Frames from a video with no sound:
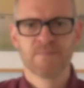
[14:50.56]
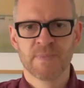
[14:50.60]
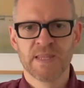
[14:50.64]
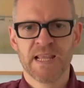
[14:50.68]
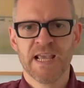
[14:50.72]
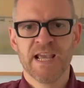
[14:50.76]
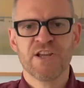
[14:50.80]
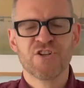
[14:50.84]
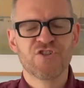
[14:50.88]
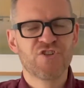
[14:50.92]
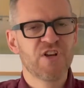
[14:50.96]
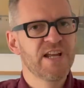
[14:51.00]

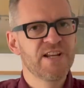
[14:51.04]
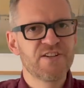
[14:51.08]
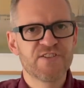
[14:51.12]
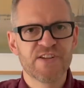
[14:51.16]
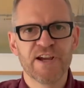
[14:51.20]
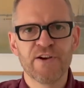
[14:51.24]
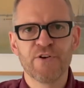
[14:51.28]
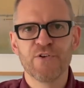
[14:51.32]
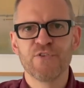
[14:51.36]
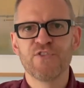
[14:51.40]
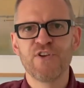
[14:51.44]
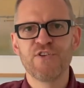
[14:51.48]
She
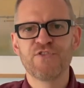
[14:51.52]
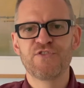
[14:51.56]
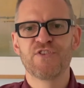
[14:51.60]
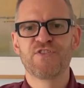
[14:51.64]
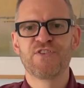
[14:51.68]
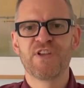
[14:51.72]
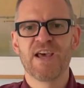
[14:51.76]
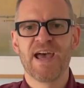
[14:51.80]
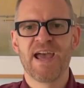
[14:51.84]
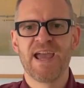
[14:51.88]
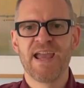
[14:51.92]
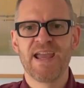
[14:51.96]
tells you
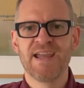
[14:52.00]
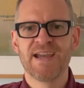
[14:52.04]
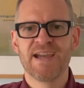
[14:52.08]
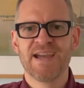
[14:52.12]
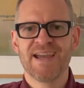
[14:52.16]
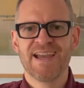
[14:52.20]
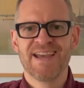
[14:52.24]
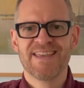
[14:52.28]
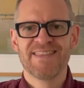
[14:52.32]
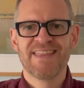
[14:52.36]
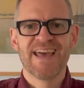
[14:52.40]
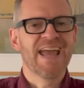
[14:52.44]
today
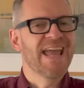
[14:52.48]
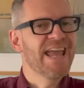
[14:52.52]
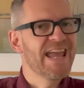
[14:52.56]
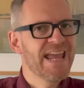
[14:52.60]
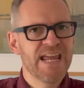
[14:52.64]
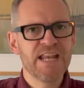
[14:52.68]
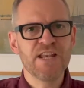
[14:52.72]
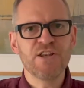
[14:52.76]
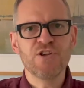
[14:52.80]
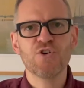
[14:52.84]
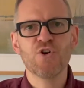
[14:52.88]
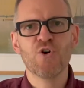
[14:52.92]
that
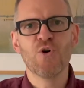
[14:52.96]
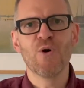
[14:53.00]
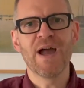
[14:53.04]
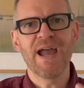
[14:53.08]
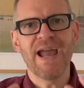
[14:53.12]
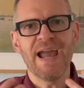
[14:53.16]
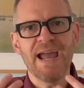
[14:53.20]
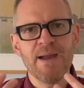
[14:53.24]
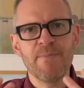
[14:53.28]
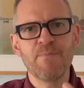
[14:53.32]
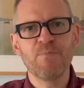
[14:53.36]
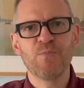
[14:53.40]
in your
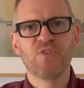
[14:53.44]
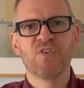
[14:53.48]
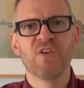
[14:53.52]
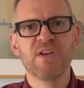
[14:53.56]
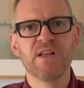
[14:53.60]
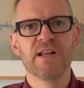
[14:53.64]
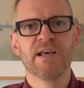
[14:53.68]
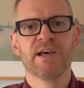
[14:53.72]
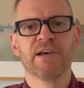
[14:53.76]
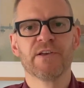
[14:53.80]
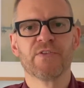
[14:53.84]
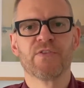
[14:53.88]

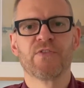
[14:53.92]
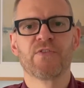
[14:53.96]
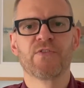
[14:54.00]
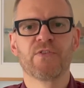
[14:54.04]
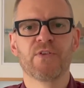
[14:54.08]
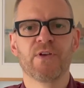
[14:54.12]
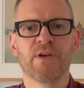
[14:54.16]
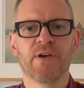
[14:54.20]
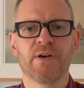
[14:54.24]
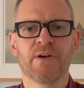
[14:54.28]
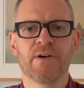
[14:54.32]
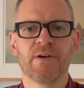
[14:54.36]
emptiness,
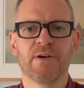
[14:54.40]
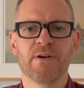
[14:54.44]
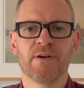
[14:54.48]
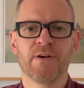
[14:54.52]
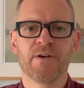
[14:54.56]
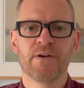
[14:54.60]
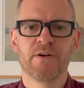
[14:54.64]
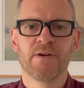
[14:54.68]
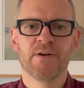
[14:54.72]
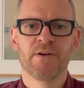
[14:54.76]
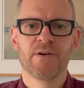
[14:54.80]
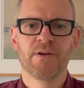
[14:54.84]

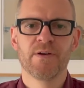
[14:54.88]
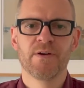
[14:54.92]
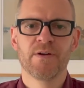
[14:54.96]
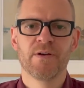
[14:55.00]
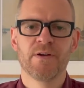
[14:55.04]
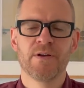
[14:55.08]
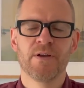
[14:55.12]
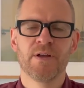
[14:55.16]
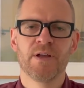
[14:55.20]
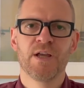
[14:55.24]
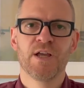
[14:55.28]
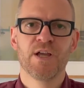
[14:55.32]

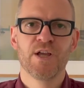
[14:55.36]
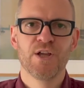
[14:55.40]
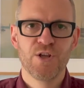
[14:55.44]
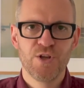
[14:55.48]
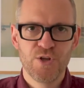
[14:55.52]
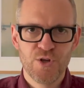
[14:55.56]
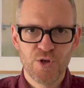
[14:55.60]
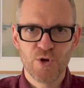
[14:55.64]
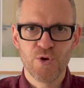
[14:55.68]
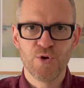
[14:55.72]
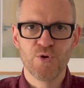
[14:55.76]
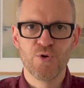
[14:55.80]

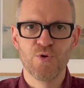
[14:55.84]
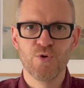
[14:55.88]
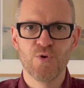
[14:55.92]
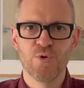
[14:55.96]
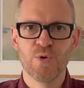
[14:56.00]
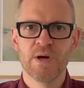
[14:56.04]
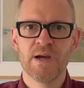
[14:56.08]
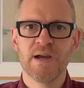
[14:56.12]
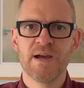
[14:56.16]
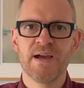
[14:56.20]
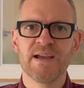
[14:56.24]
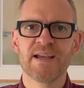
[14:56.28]
you
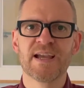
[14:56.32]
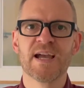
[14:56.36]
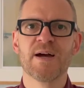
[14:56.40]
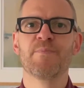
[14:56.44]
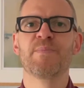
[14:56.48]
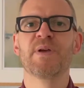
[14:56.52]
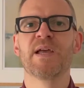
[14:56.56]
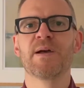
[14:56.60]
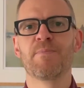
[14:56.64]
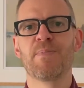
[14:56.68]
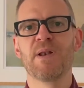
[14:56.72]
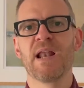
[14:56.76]
can
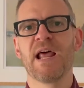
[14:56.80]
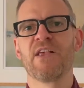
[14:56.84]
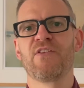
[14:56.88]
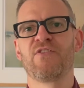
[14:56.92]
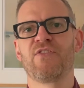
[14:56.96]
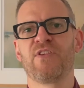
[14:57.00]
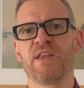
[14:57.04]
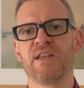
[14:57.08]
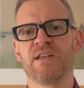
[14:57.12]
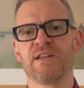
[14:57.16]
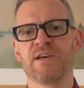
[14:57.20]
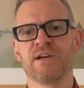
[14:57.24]
be a
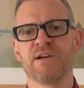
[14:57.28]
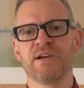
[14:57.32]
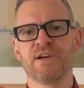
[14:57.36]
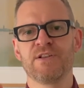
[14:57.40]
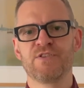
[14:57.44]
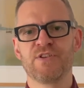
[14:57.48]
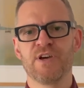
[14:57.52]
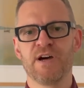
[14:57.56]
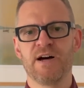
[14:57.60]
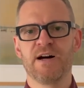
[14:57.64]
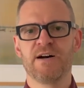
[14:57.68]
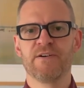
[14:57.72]
blessing
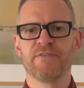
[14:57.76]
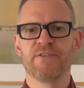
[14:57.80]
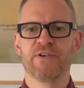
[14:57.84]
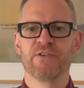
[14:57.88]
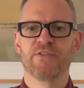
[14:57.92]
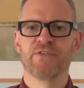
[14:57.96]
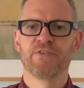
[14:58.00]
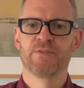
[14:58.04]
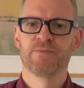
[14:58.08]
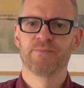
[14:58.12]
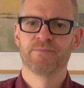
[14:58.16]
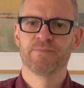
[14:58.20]
to others.